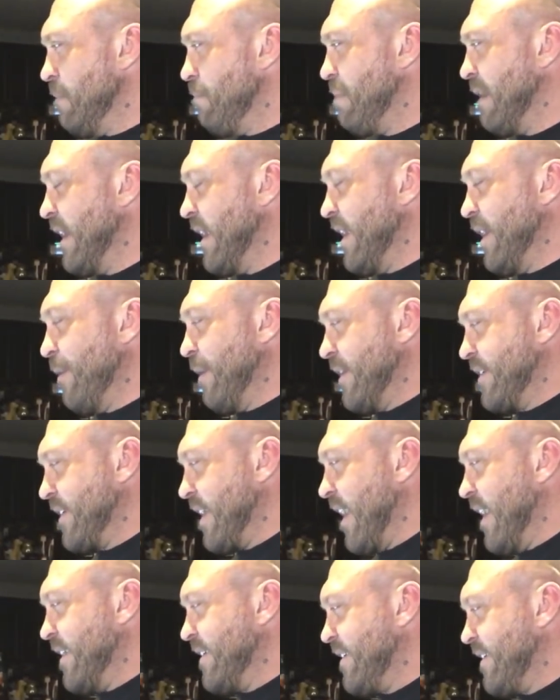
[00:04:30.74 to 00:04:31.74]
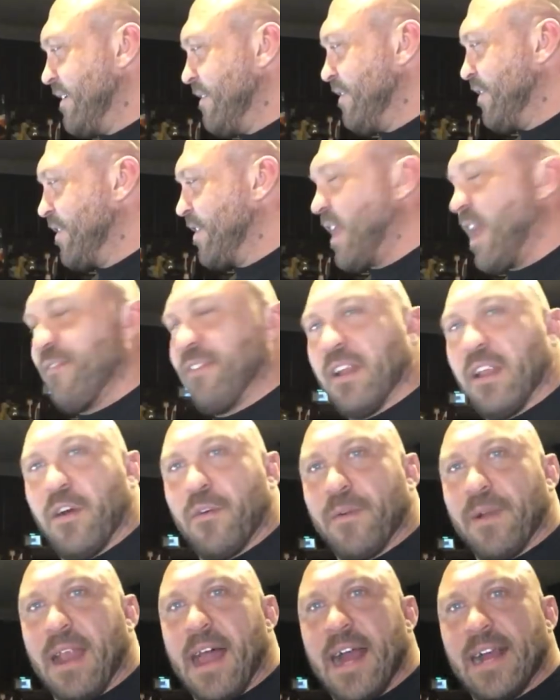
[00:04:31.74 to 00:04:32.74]
But anyways, guys, just having a
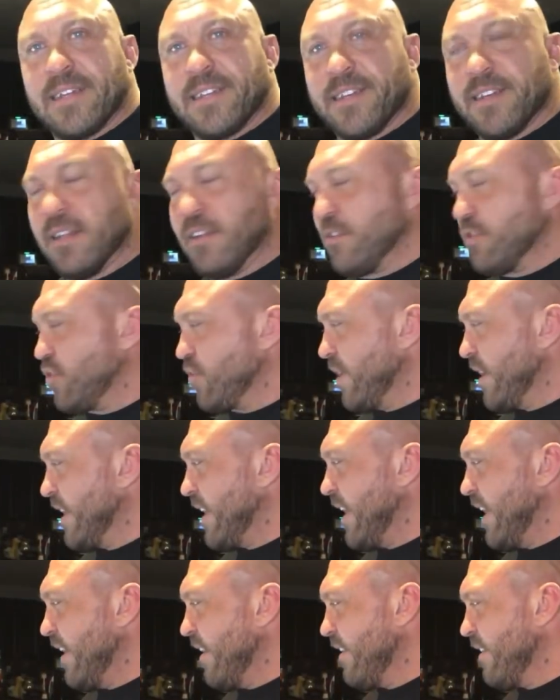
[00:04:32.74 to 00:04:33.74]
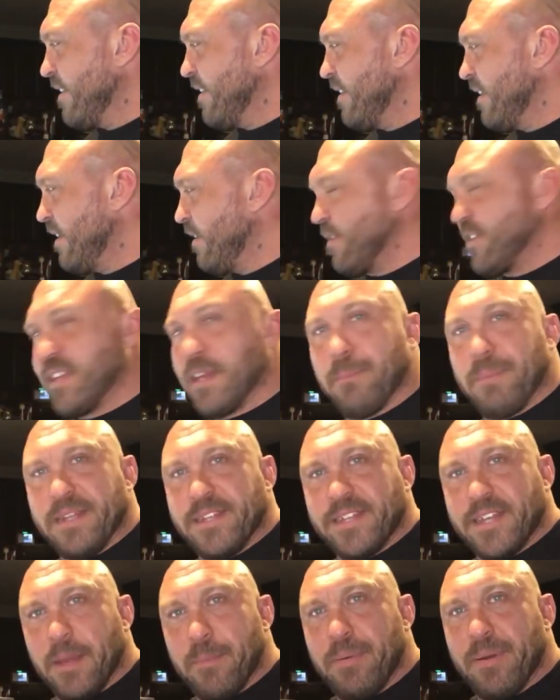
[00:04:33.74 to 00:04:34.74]
little relaxing, a little drink here, a little sippy
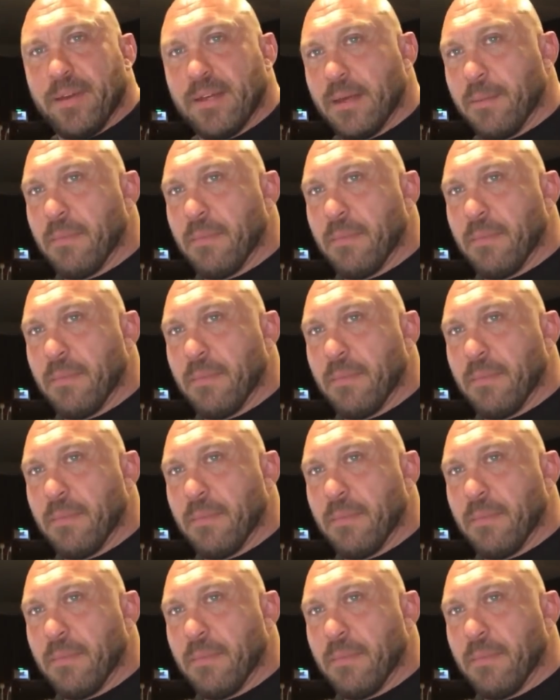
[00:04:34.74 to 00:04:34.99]
sip.